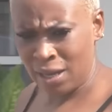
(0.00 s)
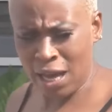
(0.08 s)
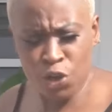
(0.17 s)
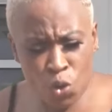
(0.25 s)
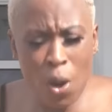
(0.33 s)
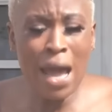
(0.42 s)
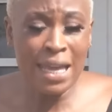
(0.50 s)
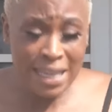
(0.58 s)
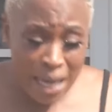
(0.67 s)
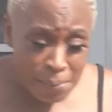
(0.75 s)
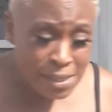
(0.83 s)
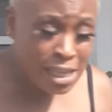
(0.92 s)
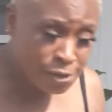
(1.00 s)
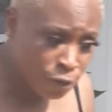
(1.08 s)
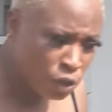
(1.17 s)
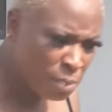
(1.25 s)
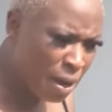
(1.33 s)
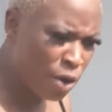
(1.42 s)
know I kept that
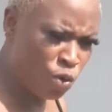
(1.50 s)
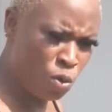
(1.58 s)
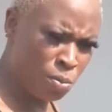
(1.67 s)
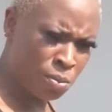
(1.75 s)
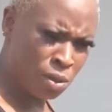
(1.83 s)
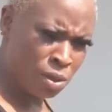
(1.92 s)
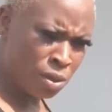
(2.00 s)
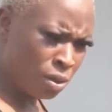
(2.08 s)
phone in my room.